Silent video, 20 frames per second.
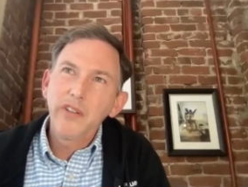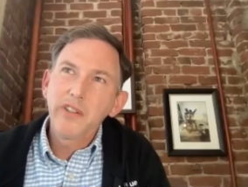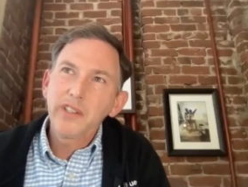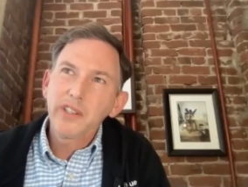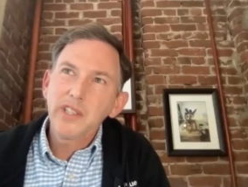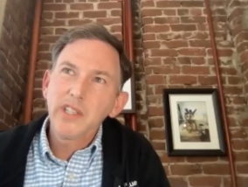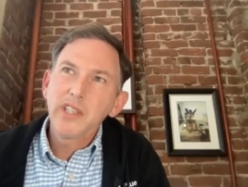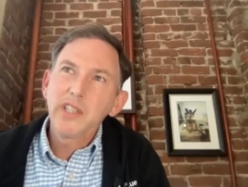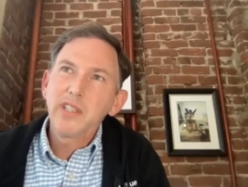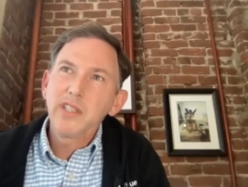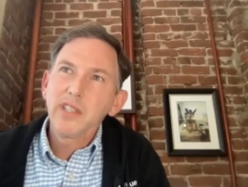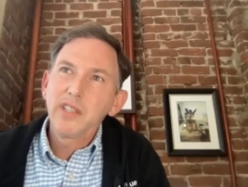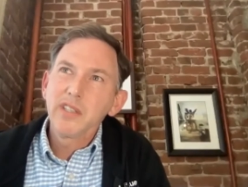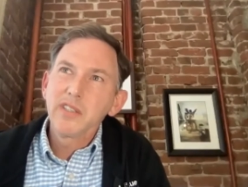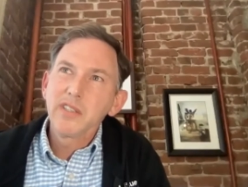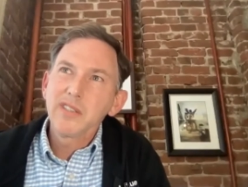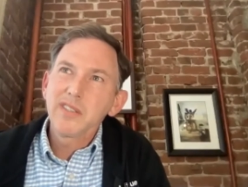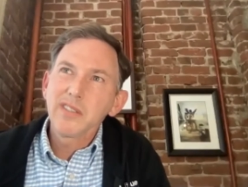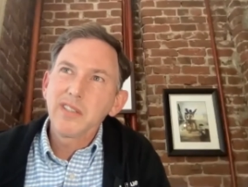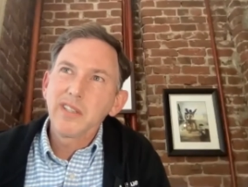the key
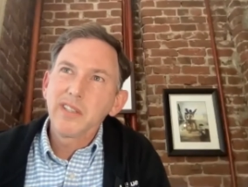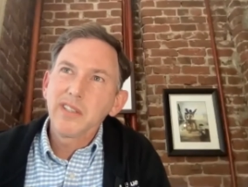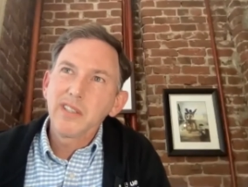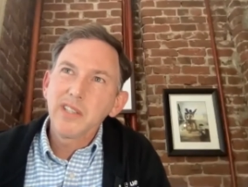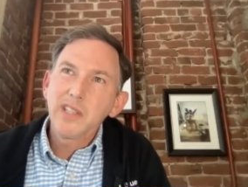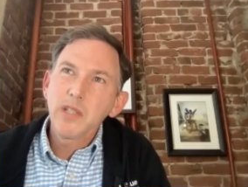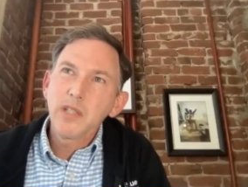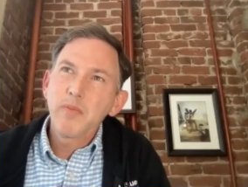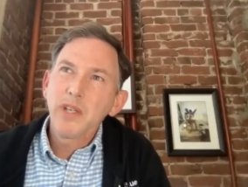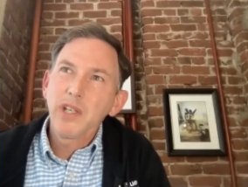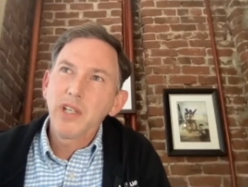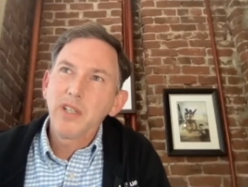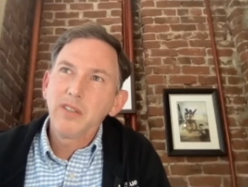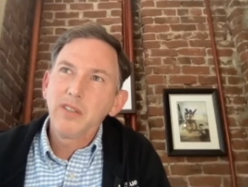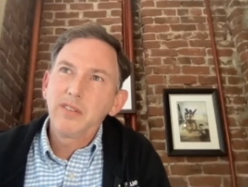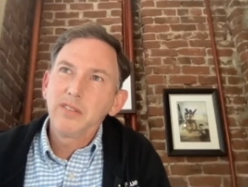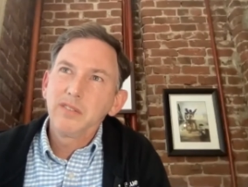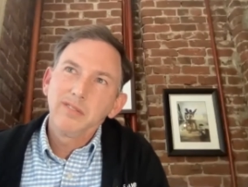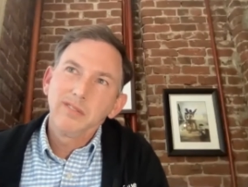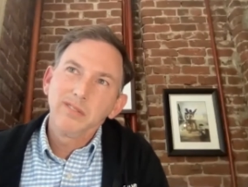is like
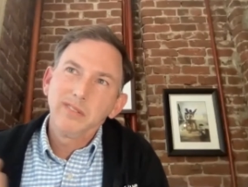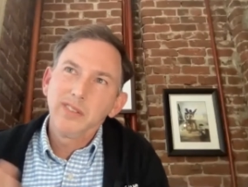email.